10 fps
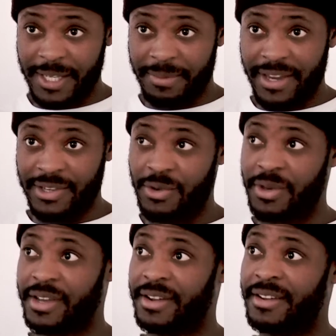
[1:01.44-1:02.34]
the space. You
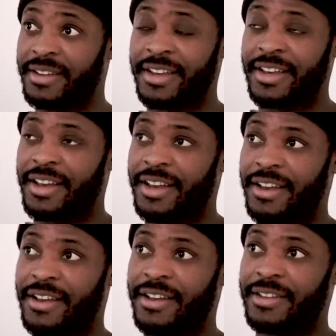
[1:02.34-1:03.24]
can
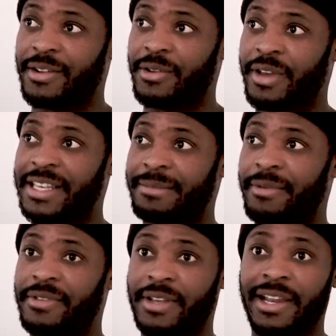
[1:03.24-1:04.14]
look at some
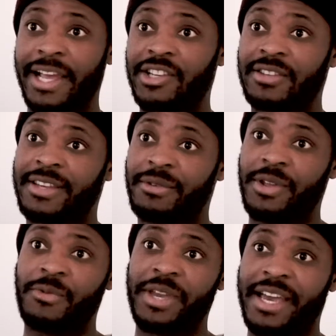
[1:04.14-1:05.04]
of the collections
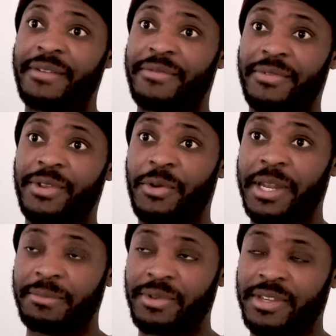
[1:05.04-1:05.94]
that we have
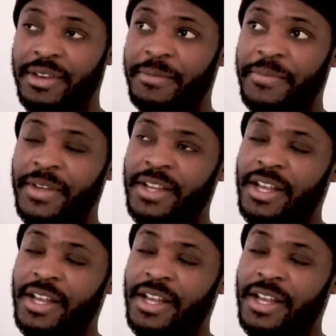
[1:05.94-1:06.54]
in the museum.